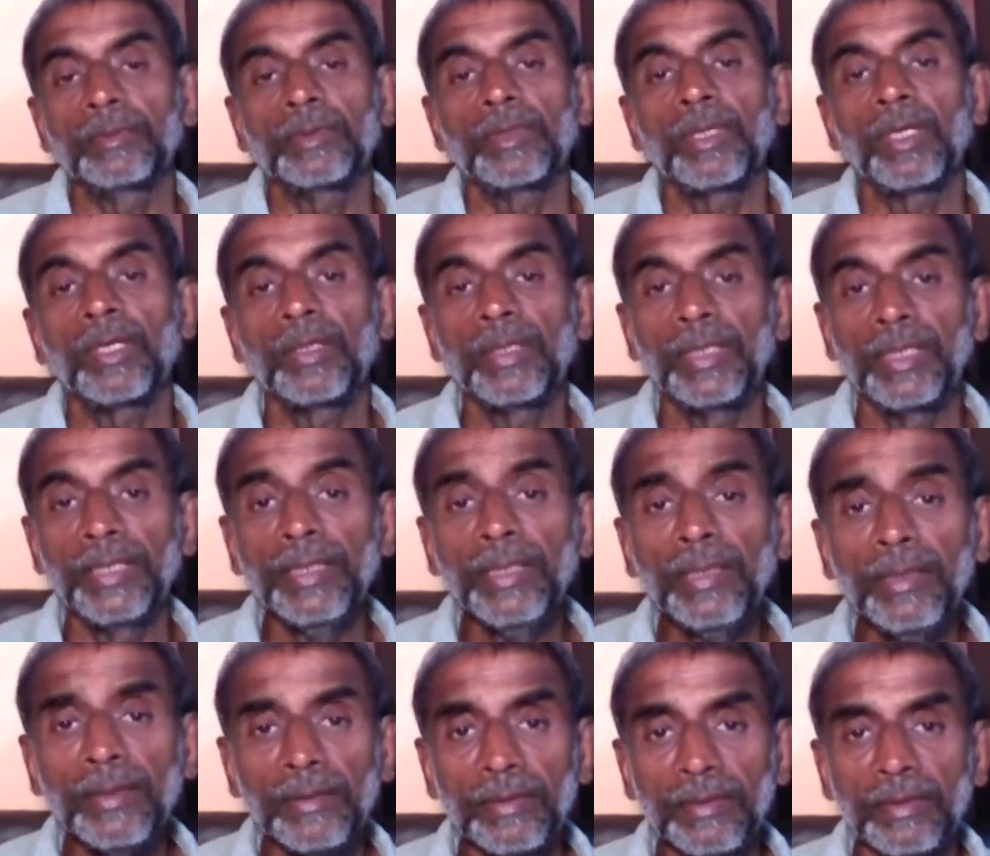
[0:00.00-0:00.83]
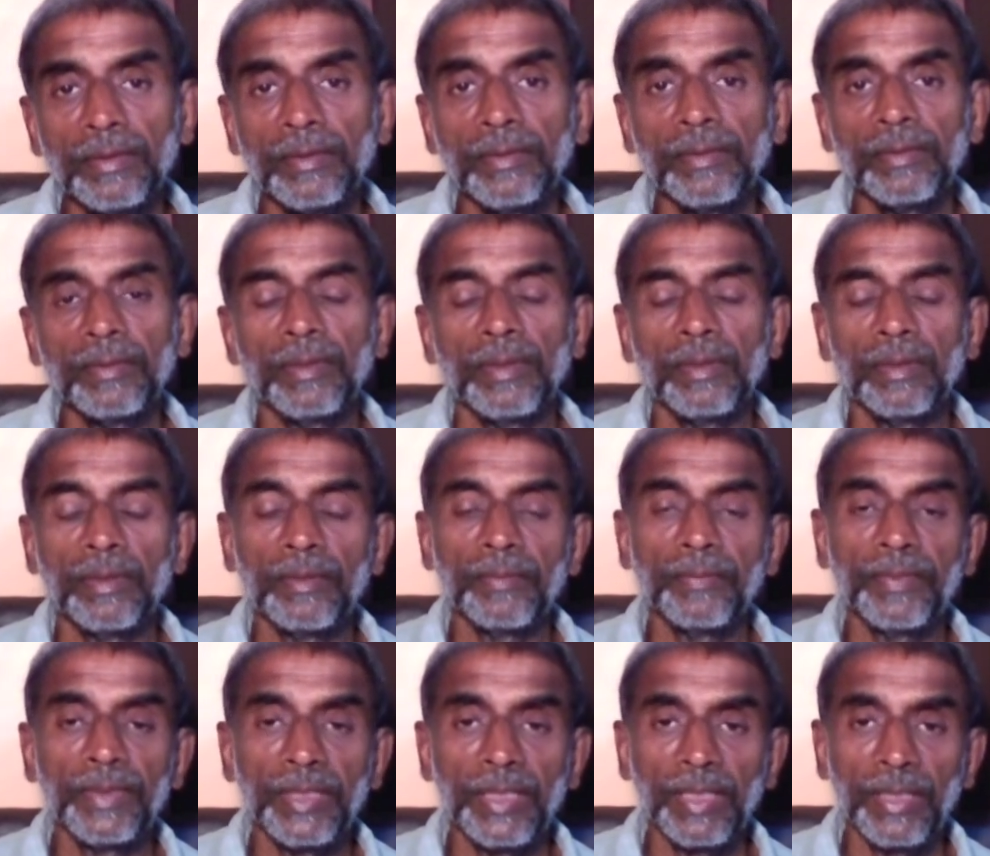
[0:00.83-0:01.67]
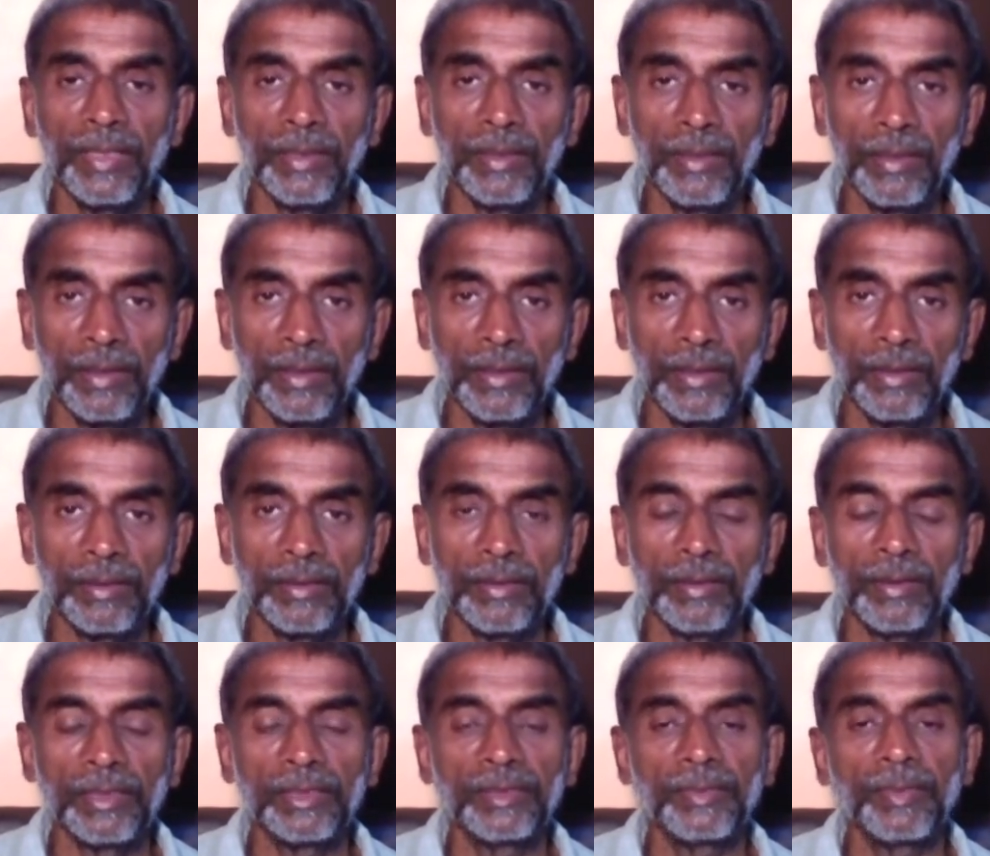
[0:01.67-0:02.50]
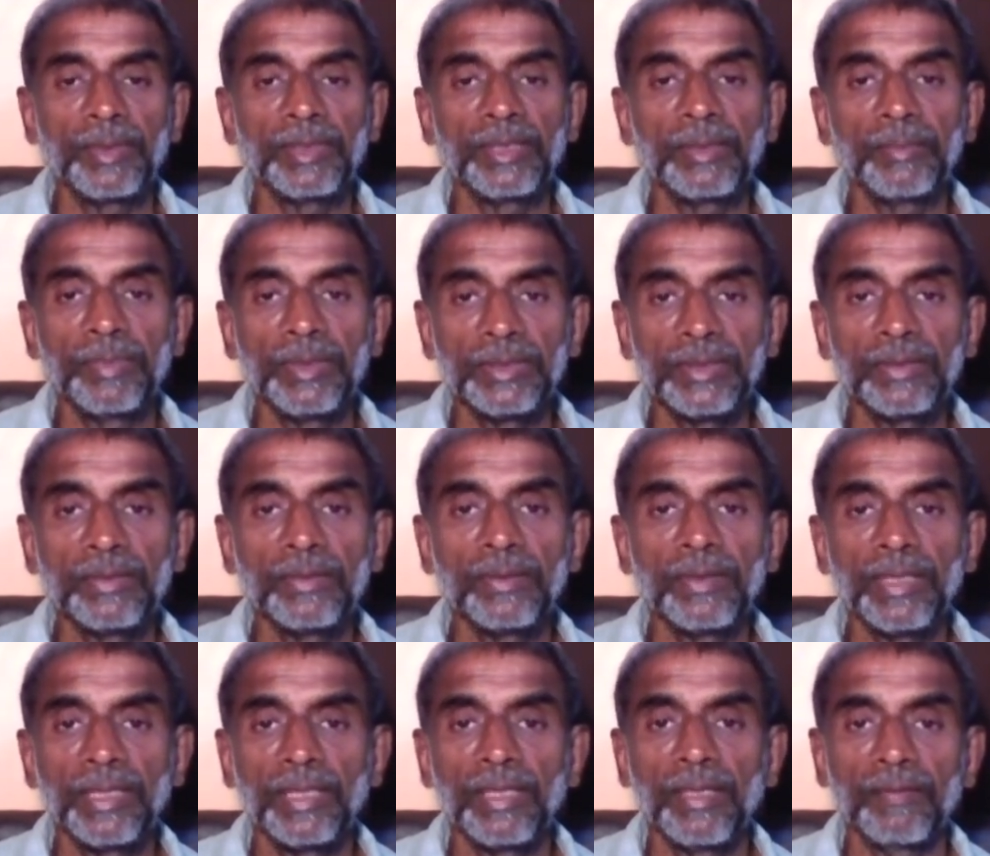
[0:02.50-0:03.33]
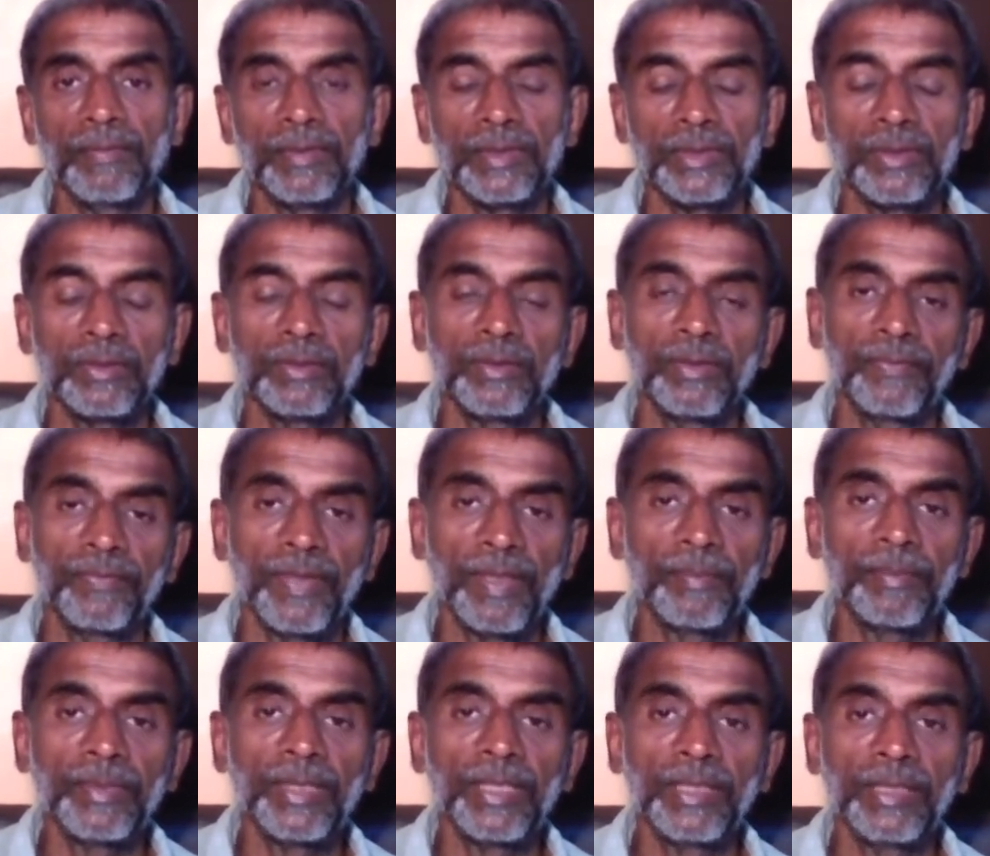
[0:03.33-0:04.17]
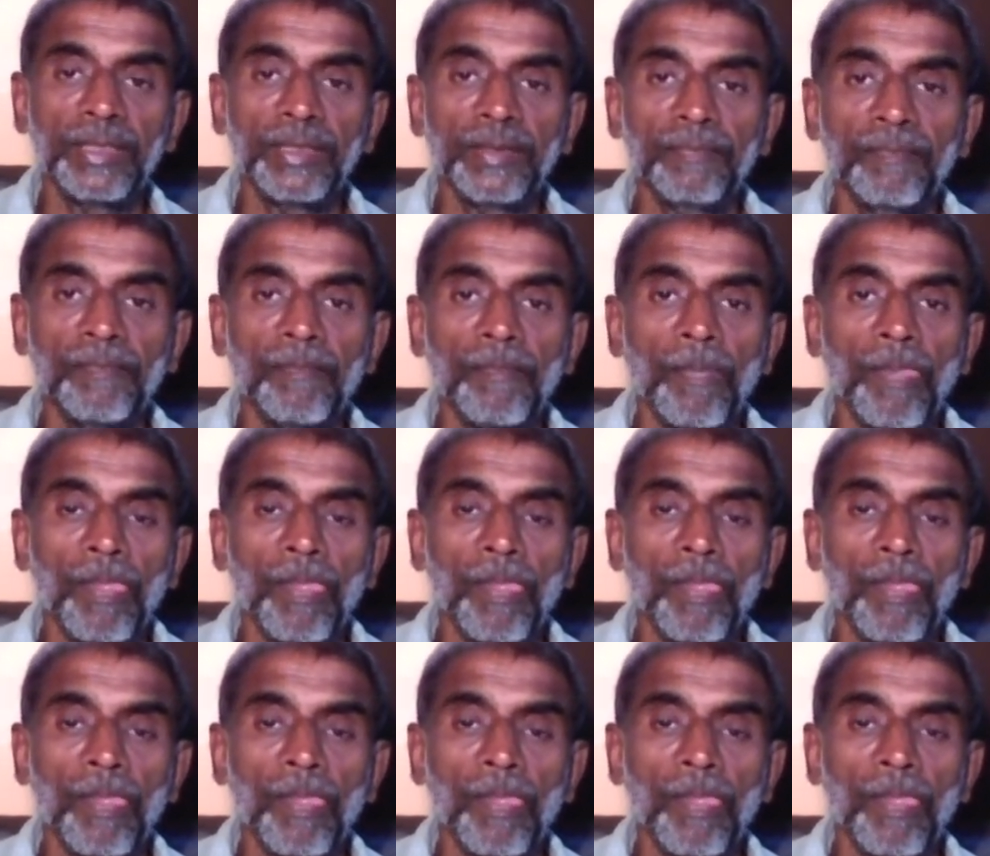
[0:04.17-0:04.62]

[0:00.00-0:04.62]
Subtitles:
thoroughly, we can expect the person to recover. So the family